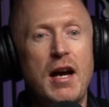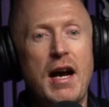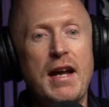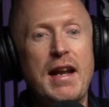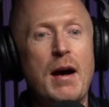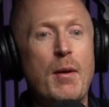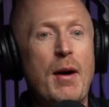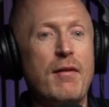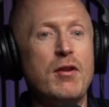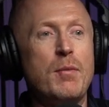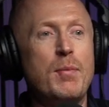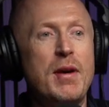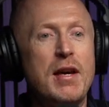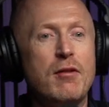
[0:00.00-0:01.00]
and now having a
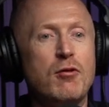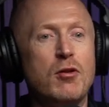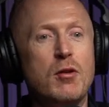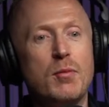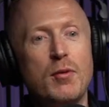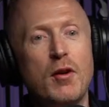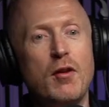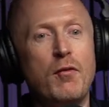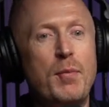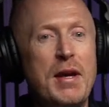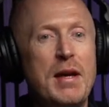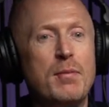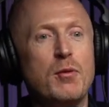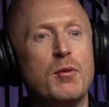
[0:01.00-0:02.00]
peer group of
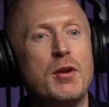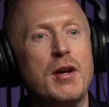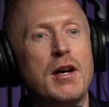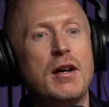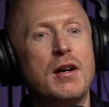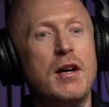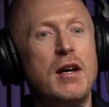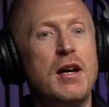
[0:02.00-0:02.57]
people that